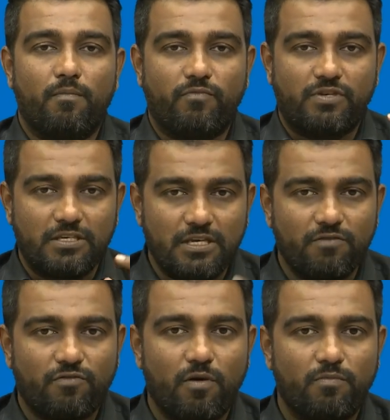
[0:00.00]
changing
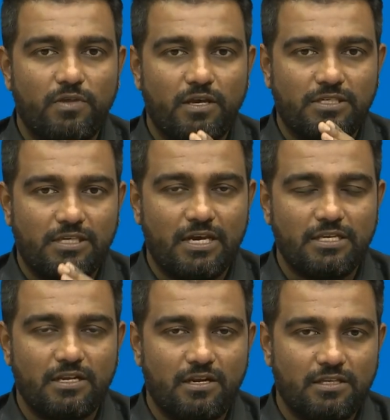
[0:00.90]
from the change
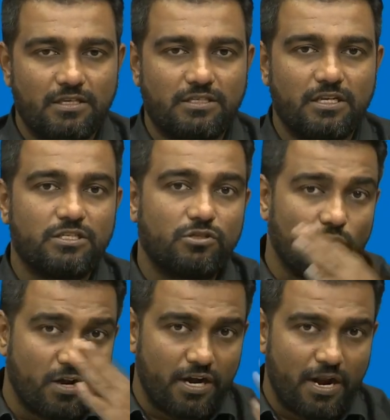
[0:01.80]
in resistance to
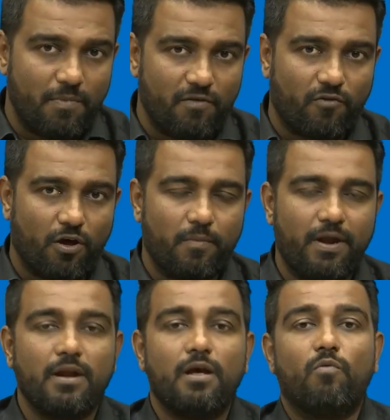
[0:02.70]
a readable
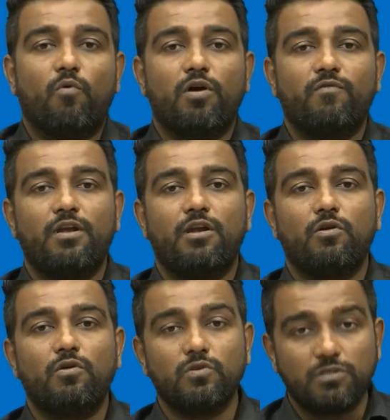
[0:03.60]
format, what we need to
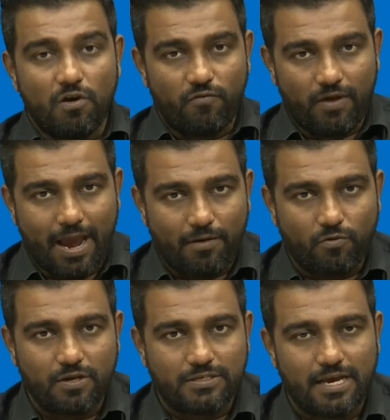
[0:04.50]
use? We have to
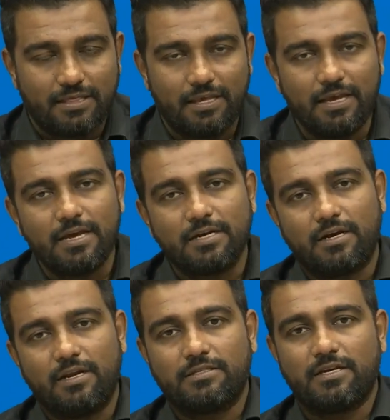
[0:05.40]
design the
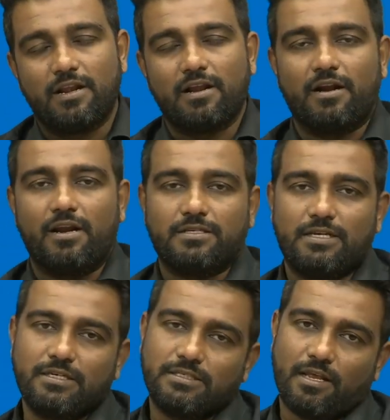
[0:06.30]
signal
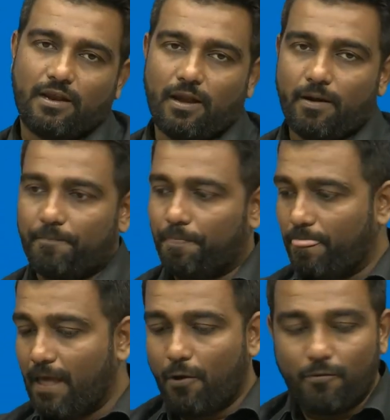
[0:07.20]
conditioning circuit.
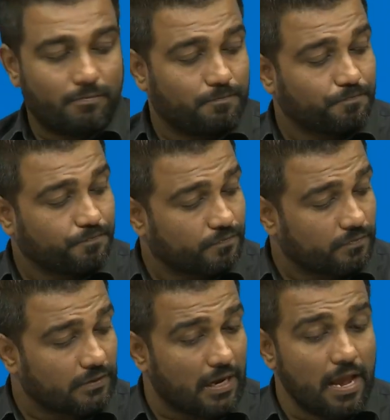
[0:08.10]
Now,
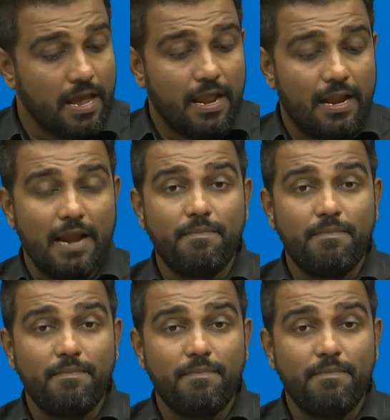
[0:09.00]
let